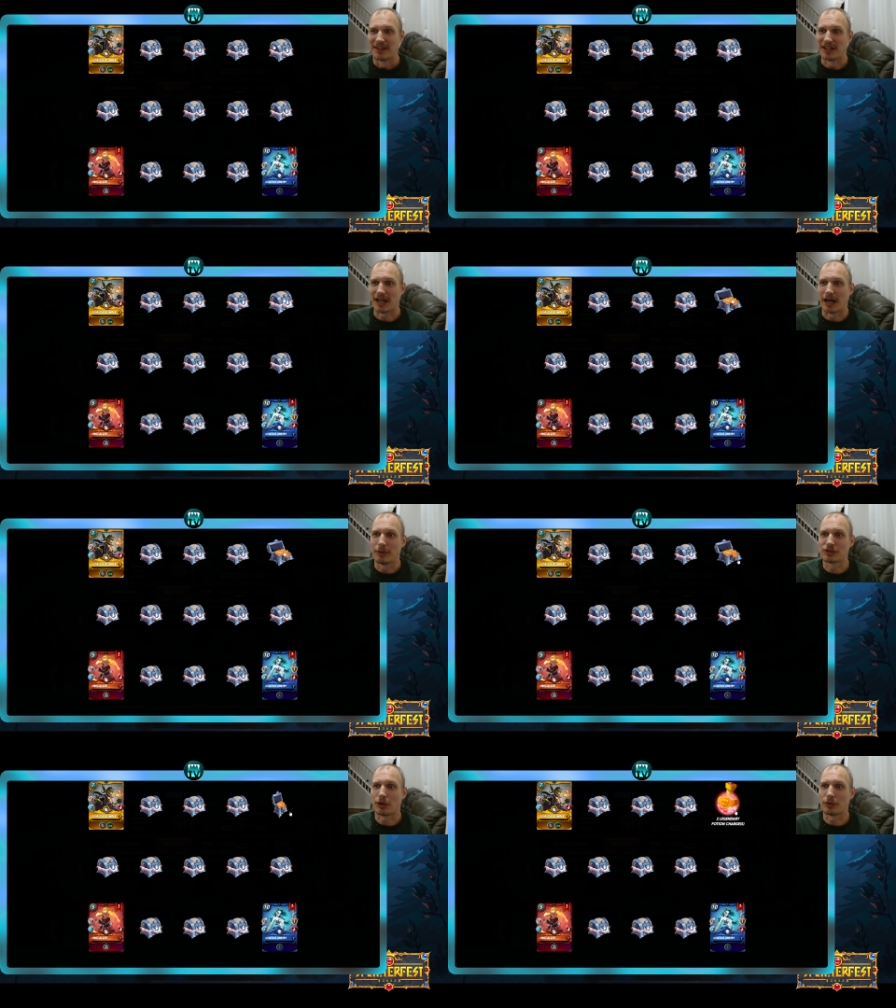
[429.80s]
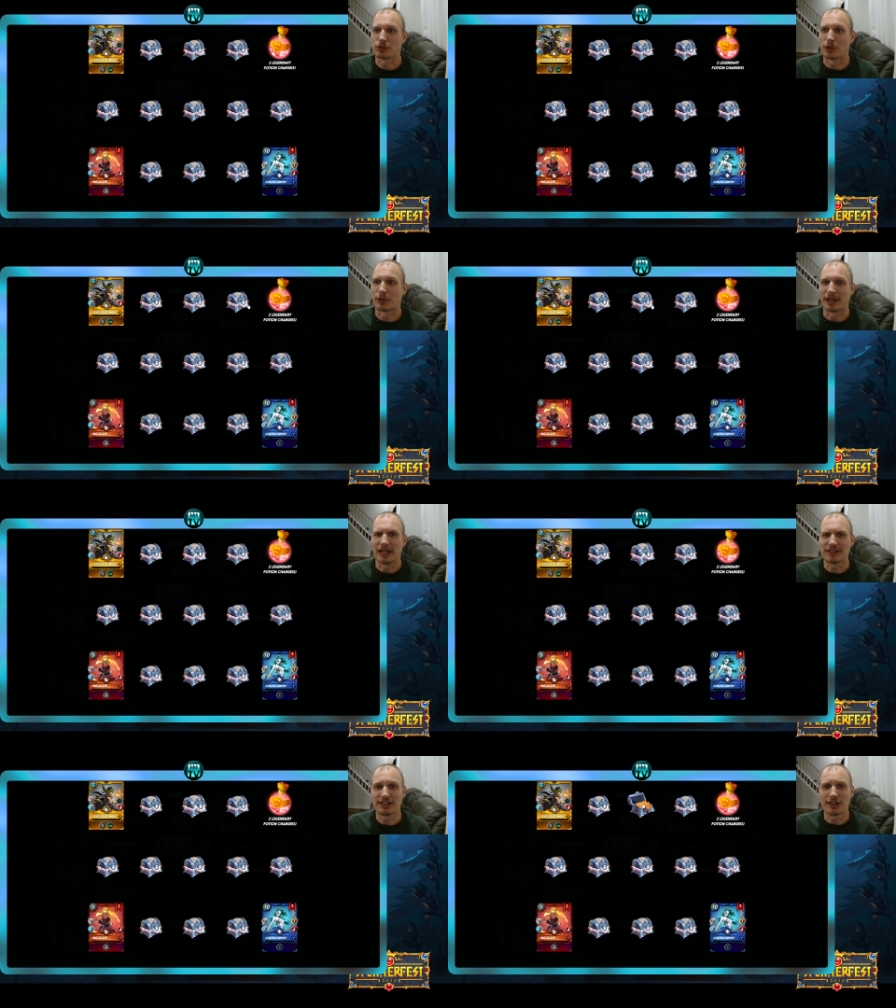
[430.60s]
Like I was always wondering,
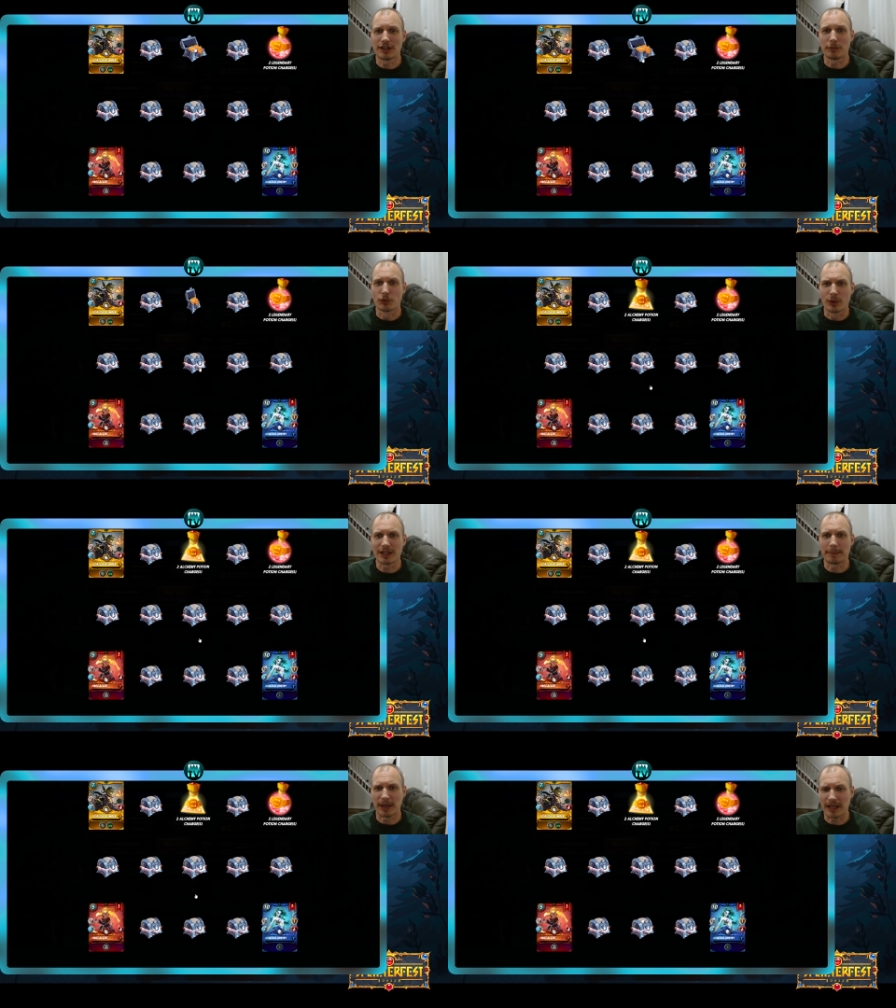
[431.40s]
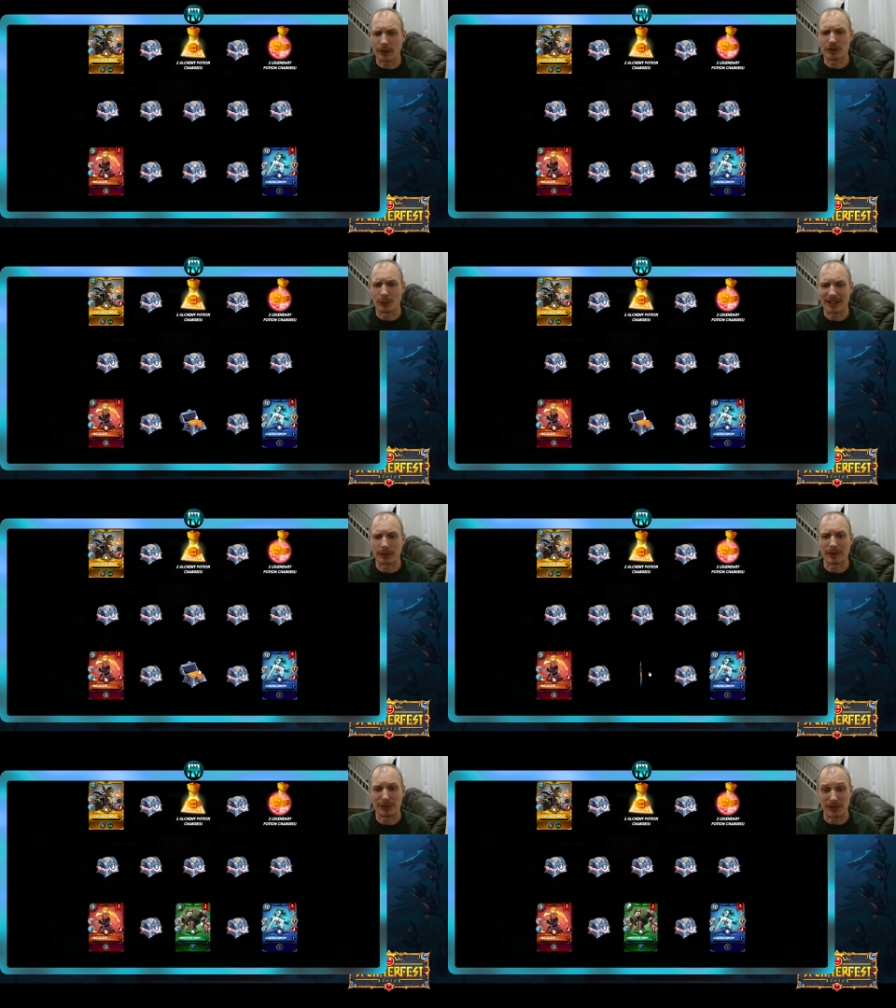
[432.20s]
is he going to really pay out the way
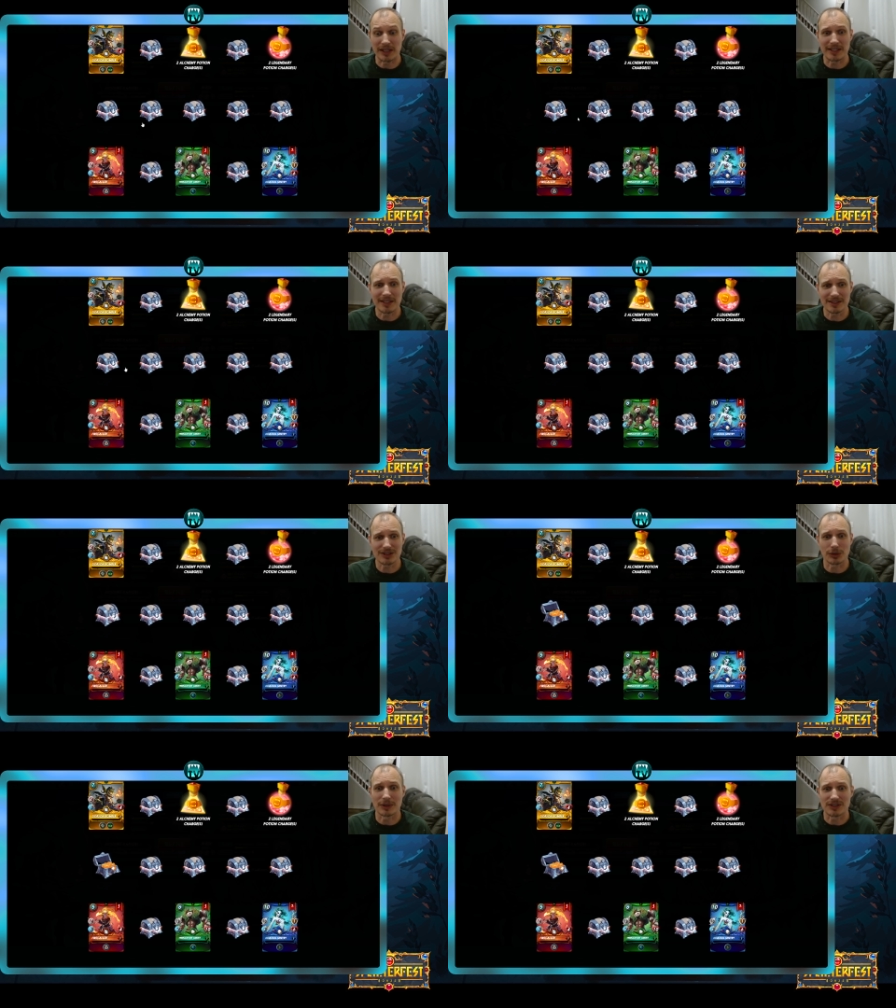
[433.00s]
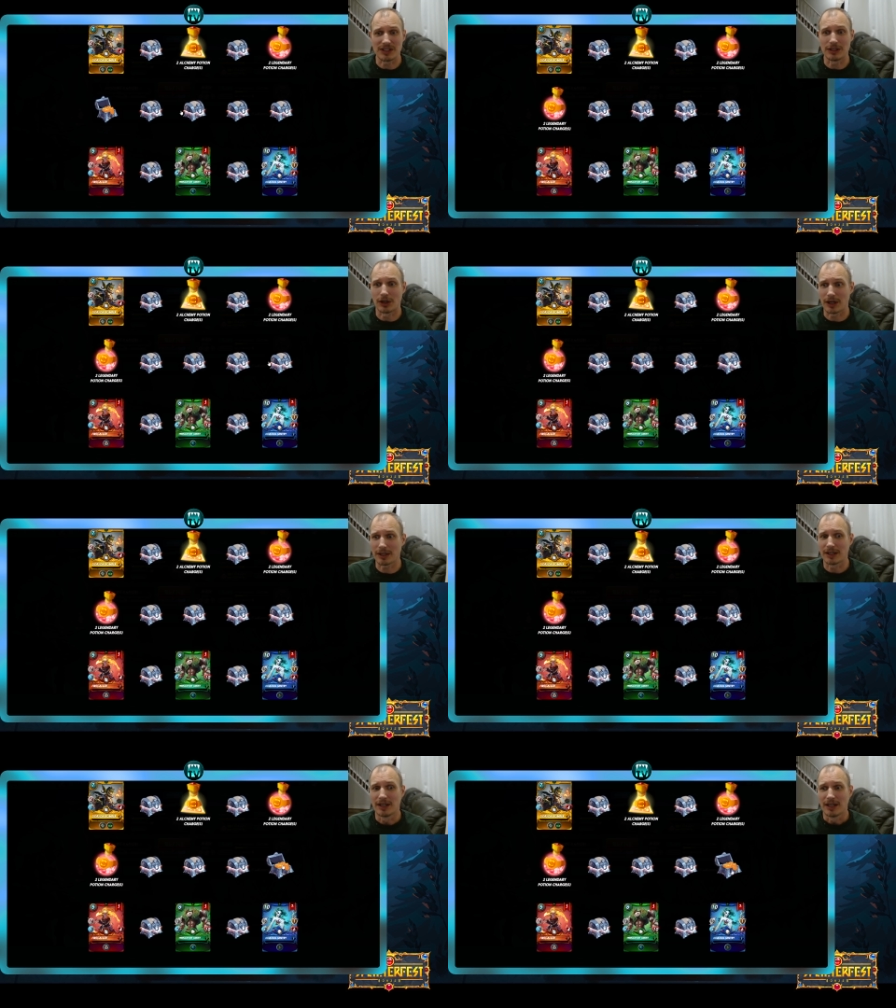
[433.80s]
that we think he is, or is he
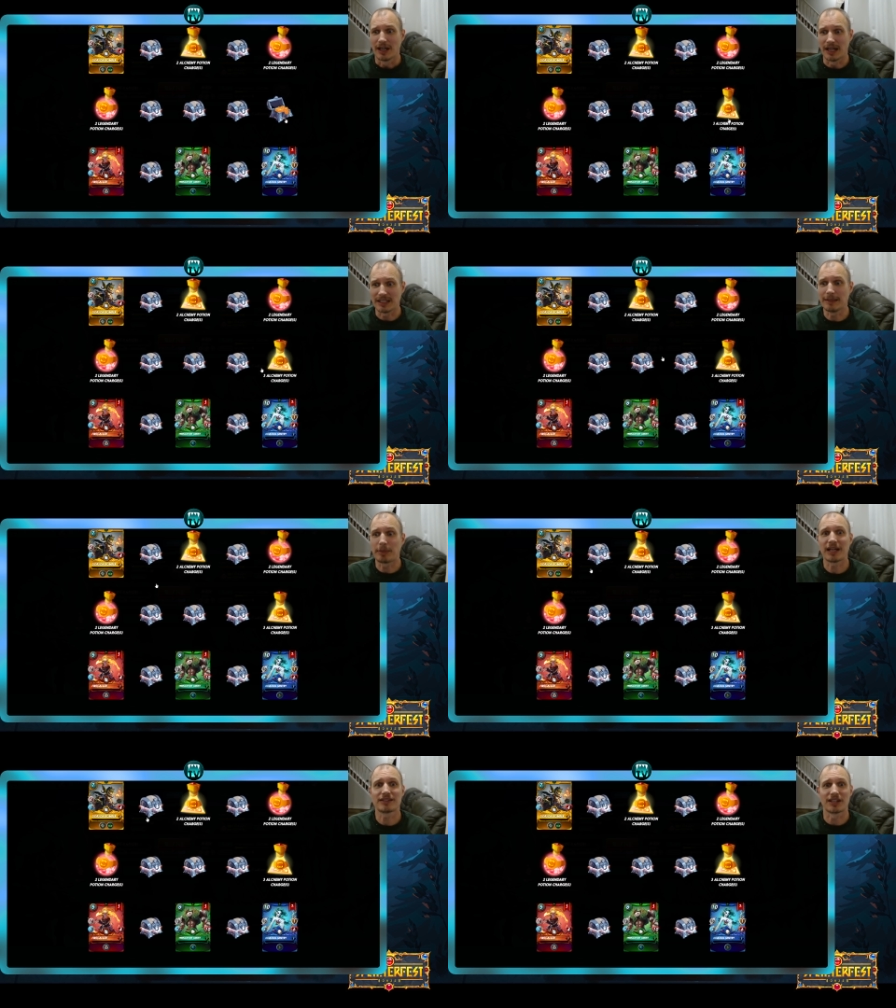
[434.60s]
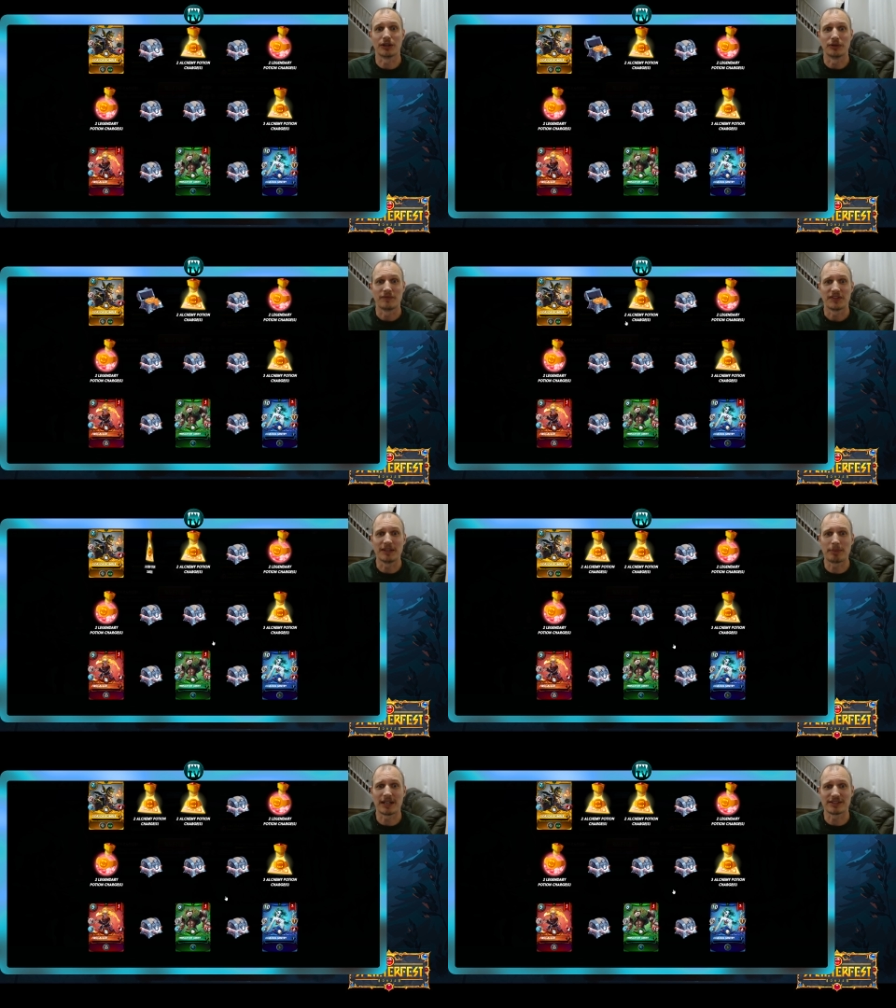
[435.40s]
not? And he pays out.
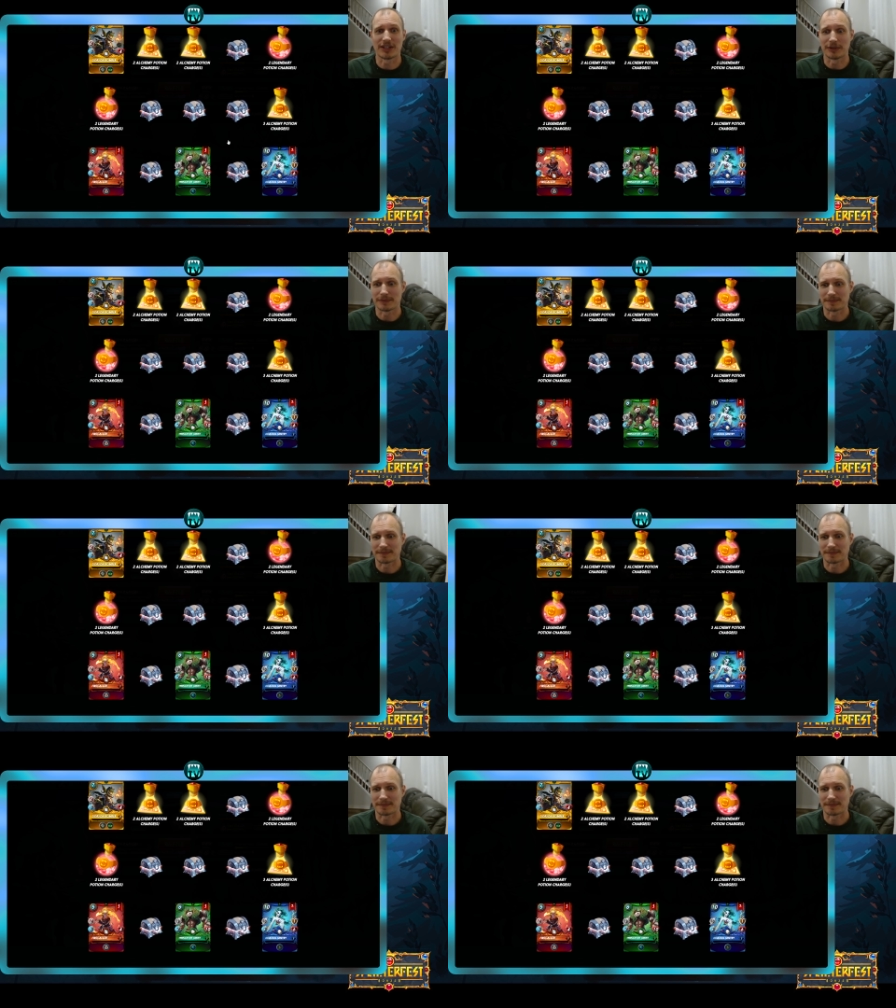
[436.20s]
He pays out.